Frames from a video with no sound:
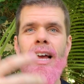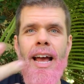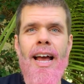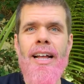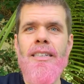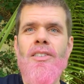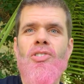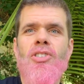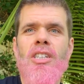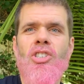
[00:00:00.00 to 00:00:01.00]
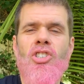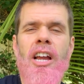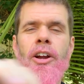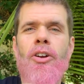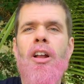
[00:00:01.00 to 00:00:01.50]
And she
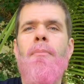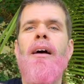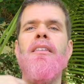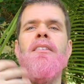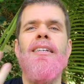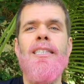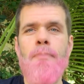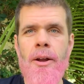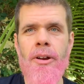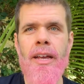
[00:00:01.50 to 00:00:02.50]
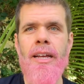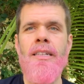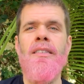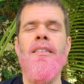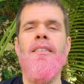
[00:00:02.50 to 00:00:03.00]
shared about this
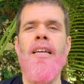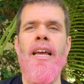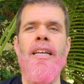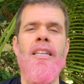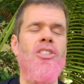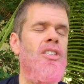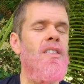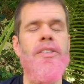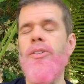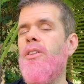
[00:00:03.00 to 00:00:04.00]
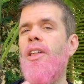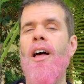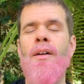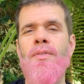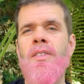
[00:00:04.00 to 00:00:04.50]
experience and saying that she still
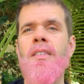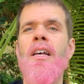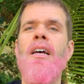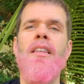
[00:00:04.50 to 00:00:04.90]
loves